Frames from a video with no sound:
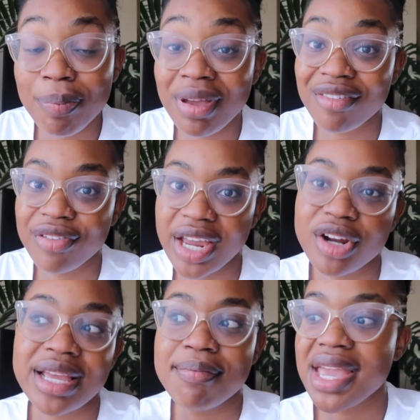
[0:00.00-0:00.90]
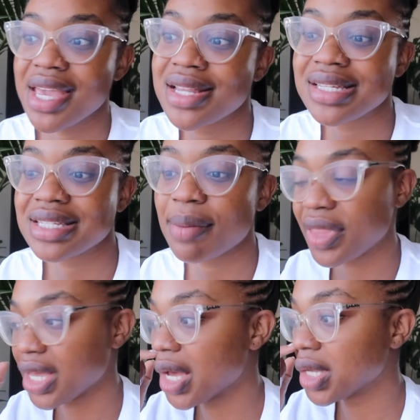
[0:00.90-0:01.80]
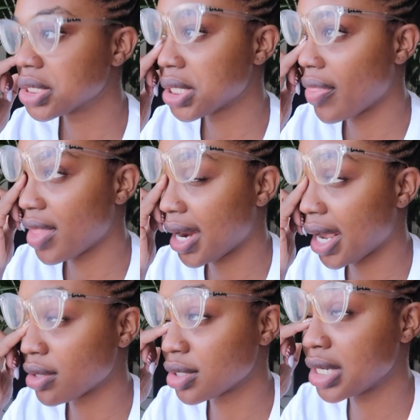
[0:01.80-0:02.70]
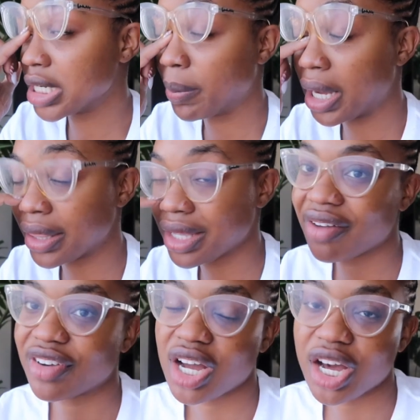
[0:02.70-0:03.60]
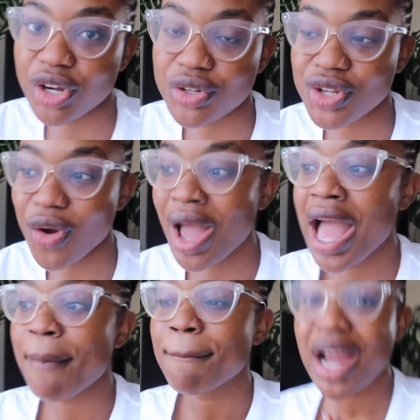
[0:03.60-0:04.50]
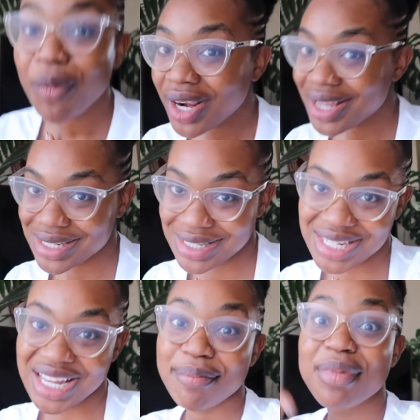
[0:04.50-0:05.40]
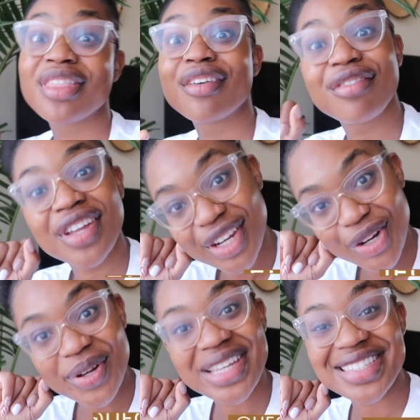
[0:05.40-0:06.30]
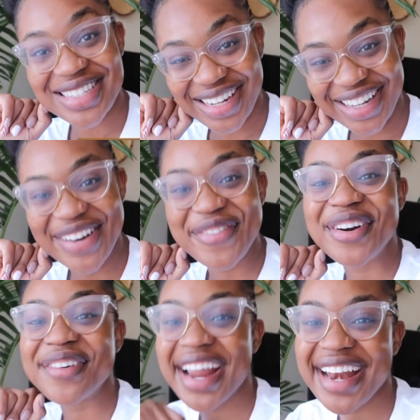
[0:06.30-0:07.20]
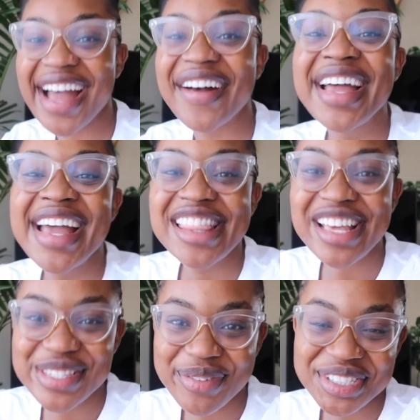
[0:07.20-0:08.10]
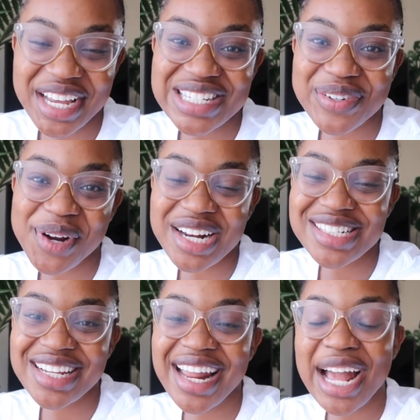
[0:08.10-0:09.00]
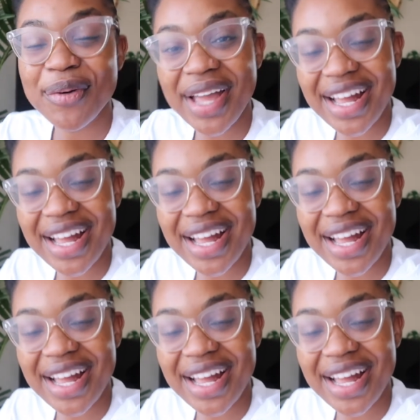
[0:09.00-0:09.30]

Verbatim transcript: weeping fig, or like make it into something else. And then I also need to pot the avocado. So my work isn't done, but the video is done for right now. Thanks so much guys for watching, and I will